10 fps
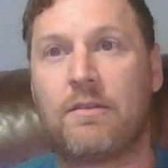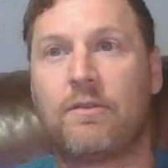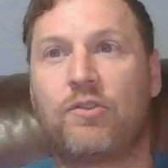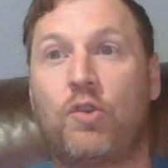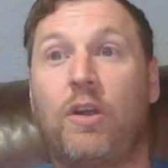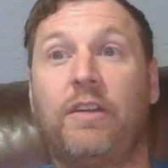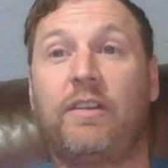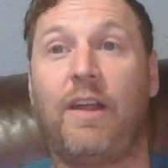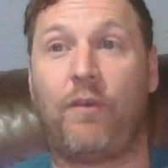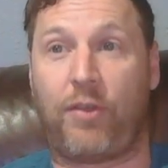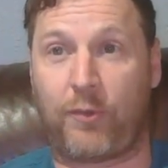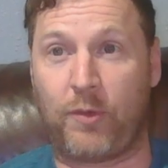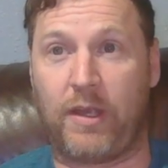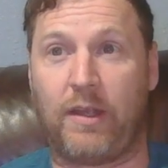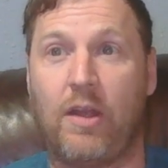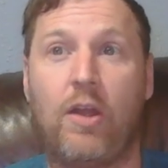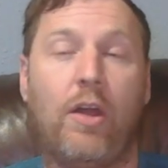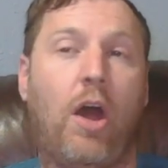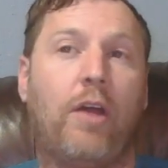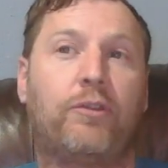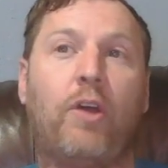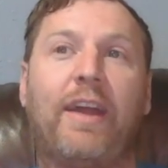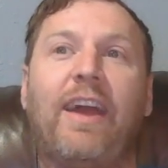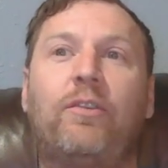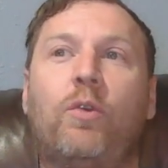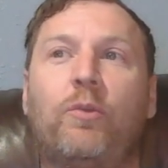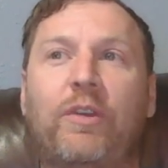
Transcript: Shortcut to level 3. So I guess when we